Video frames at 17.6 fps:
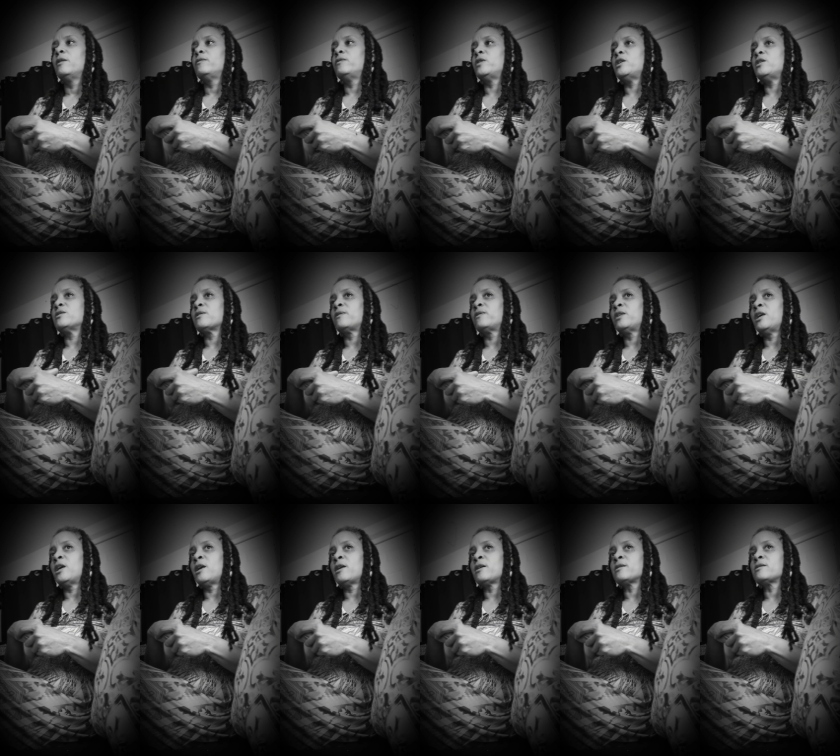These are
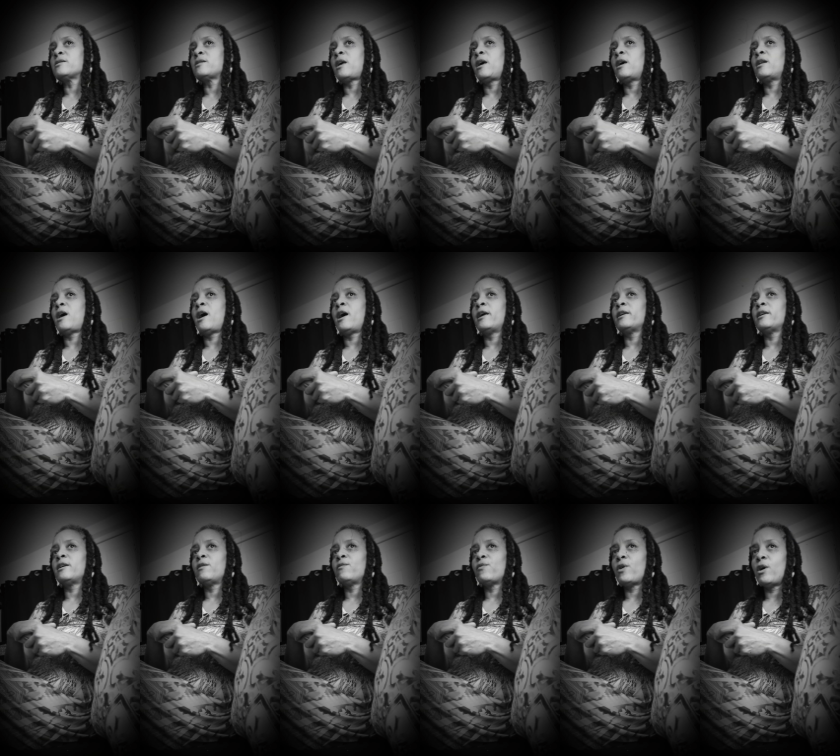things that I
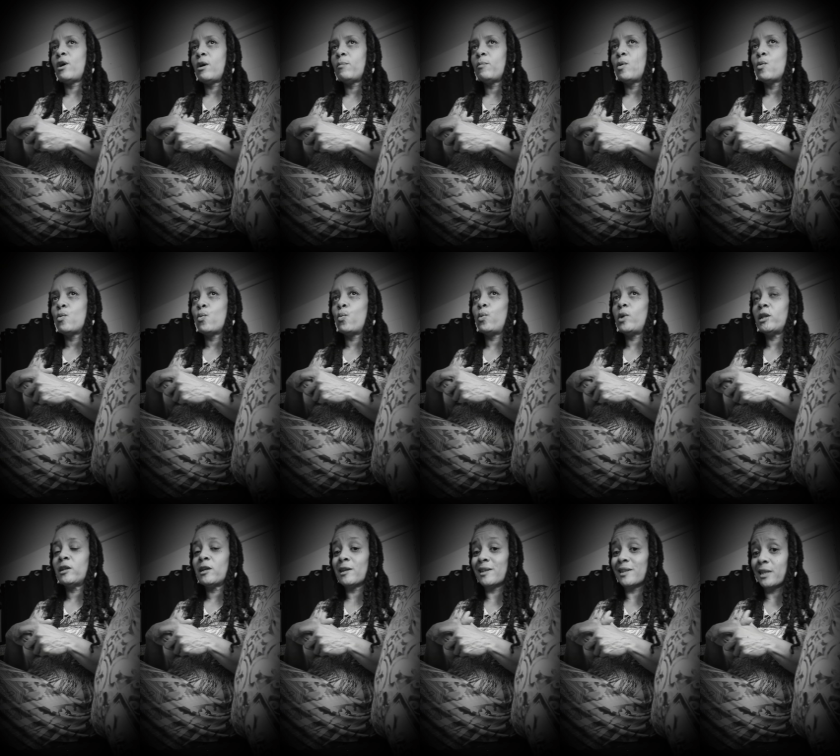give up
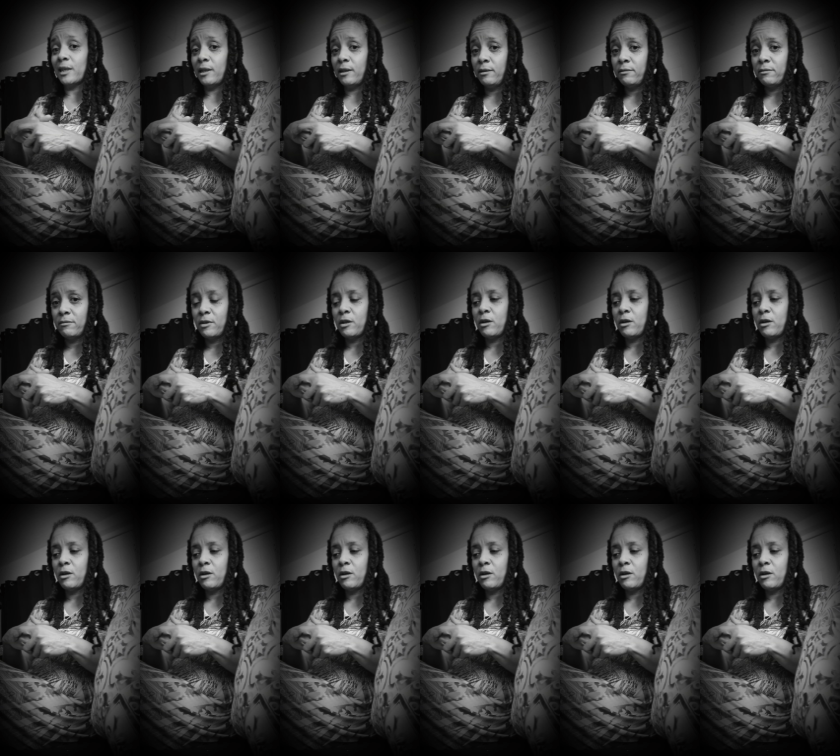willingly,